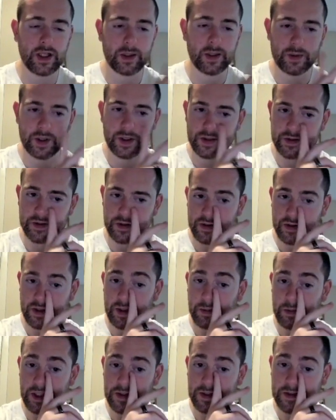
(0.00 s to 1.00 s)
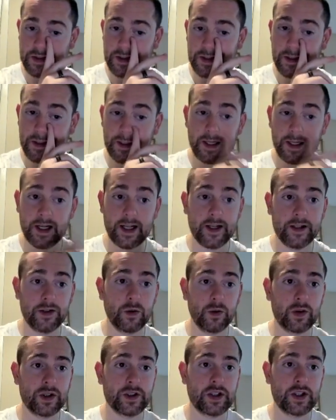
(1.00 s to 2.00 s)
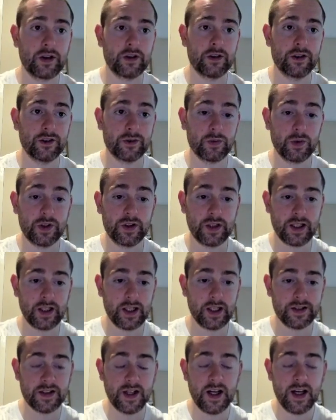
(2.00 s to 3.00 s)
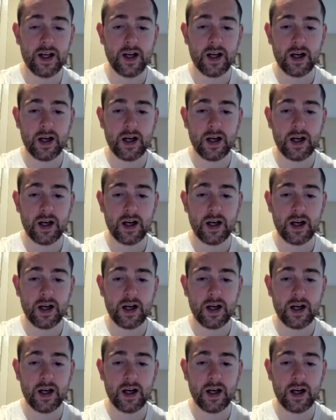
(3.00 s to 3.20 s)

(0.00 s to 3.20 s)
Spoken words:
that because there's emails in here and I don't want to share those with you guys.